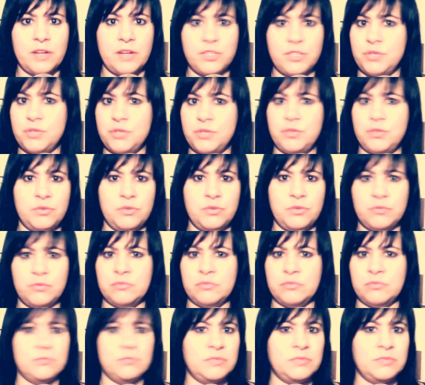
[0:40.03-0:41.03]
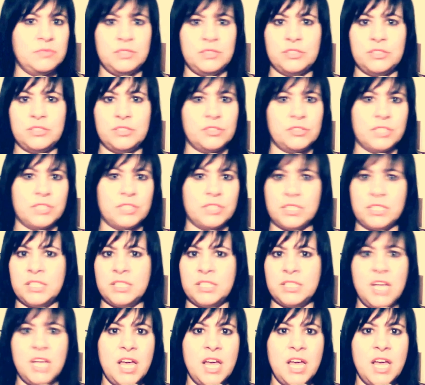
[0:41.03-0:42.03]
to do
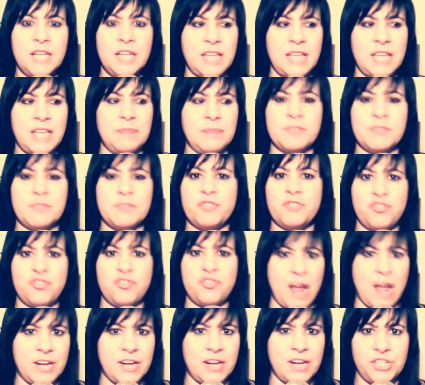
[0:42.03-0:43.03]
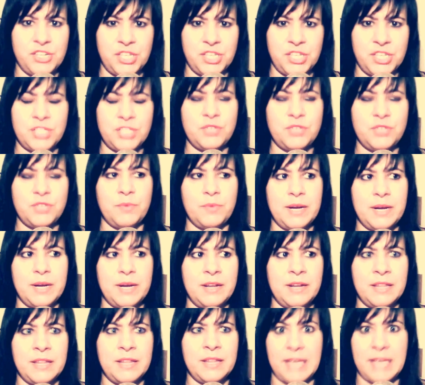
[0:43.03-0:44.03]
certain types of strategies to
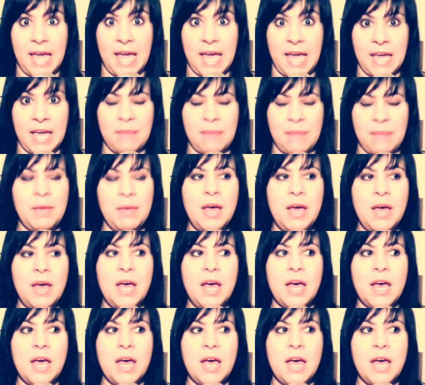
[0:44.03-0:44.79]
win the game,